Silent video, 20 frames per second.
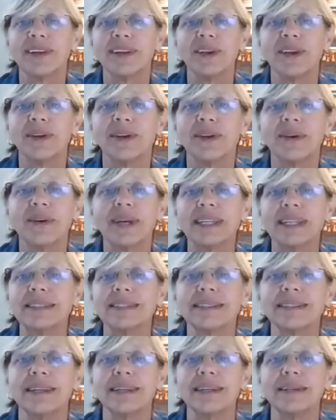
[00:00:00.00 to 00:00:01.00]

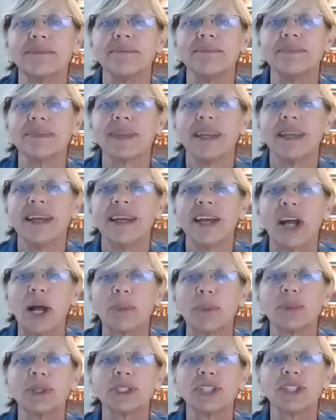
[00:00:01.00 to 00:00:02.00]
and I
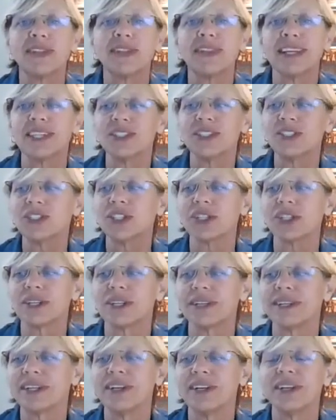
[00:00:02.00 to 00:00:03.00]
appreciate that
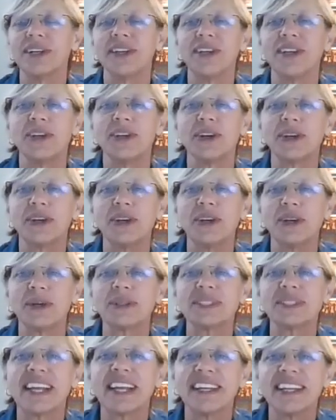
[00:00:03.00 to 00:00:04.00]
you're,
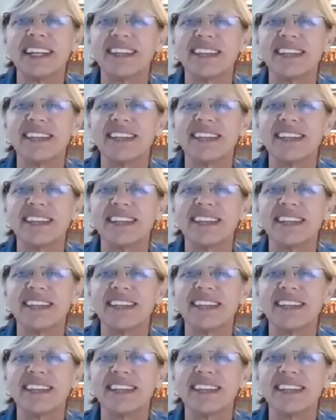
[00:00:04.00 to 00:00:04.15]
setting